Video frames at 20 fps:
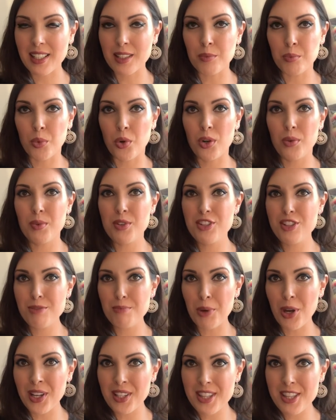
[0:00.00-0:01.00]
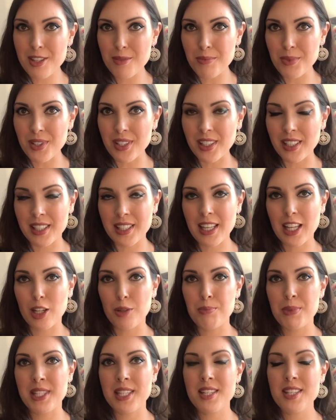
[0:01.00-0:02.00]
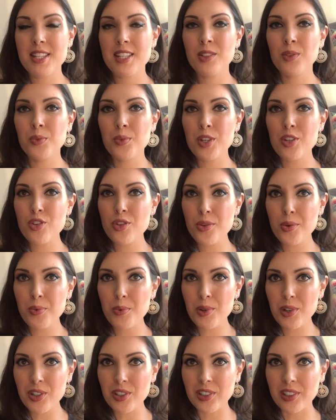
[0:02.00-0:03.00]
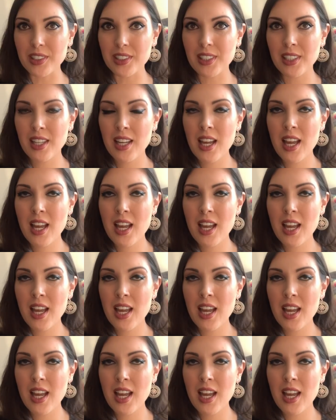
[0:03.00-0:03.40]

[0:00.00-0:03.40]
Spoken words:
and more responsible and helping us enrich the world.